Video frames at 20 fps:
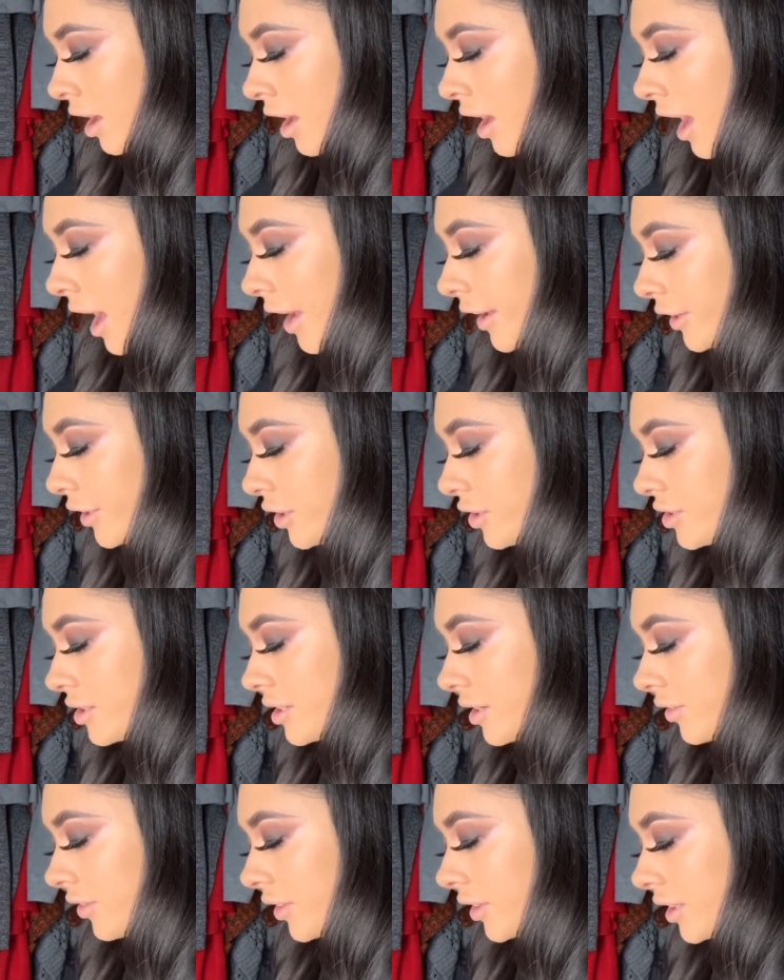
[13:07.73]
I use
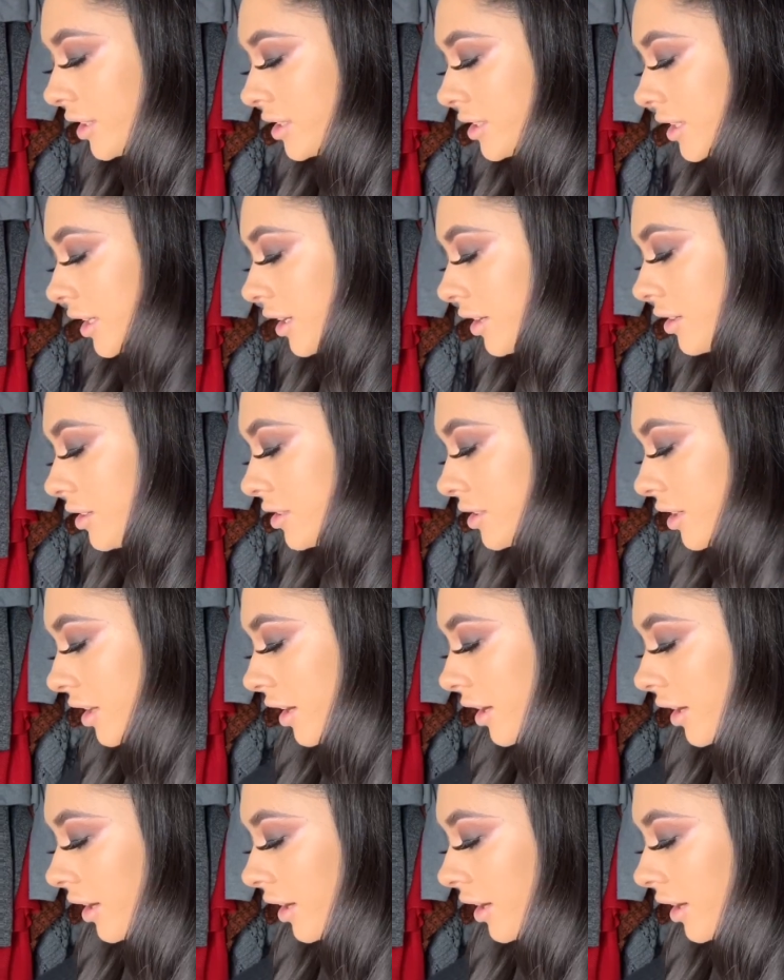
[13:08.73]
different concealers, I